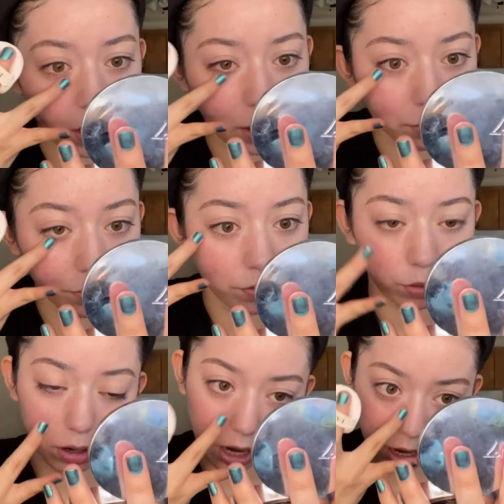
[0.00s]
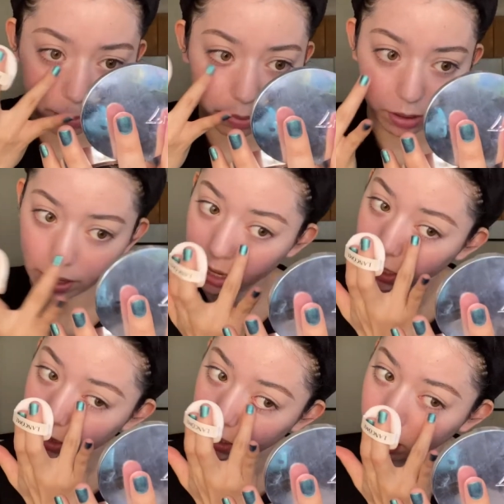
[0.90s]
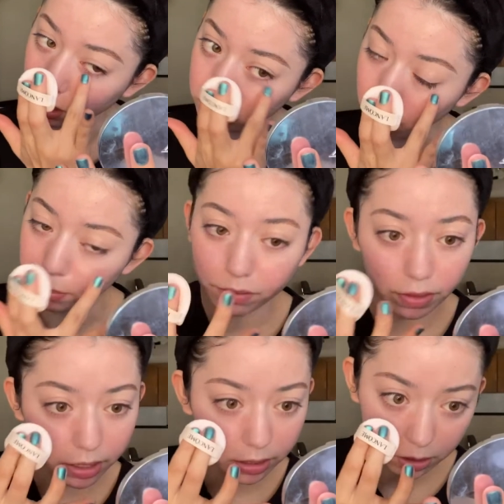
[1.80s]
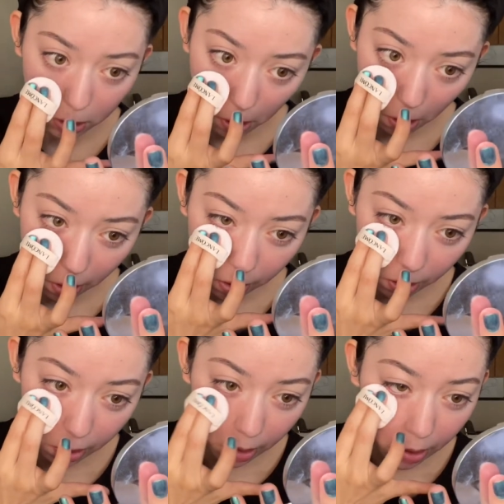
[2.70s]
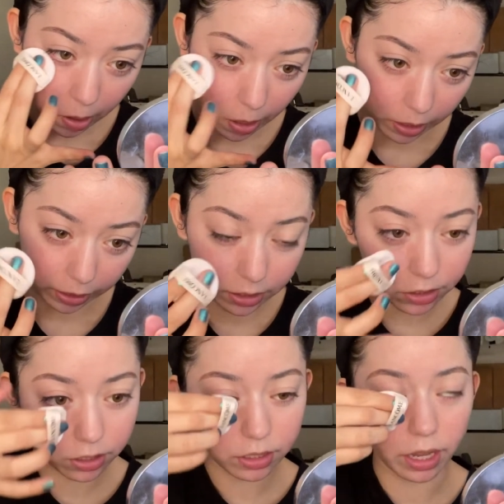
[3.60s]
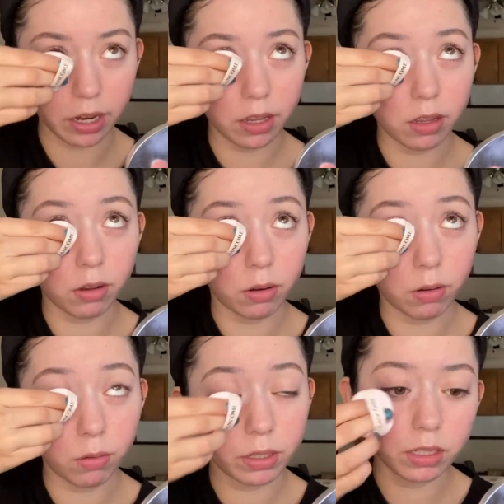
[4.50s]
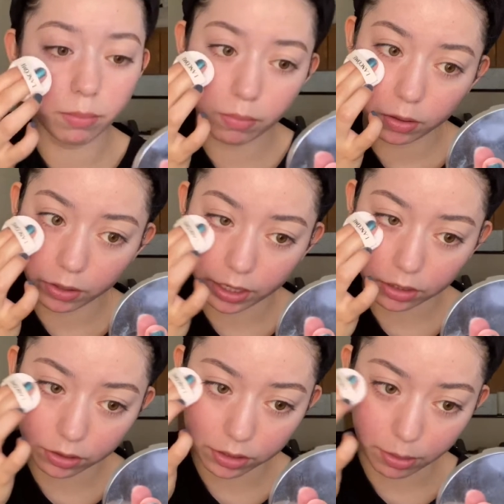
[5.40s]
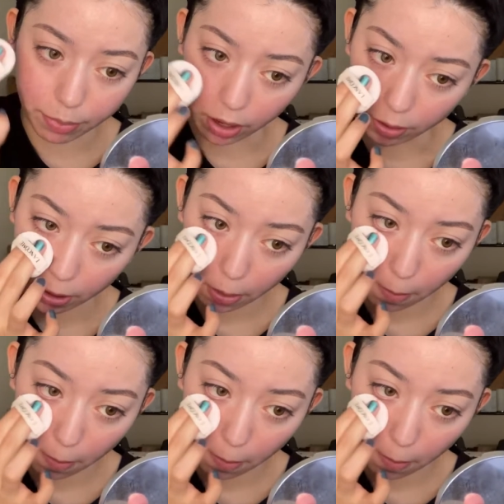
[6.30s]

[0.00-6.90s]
And before I put anything on top of this, I like to just set it with some translucent powder.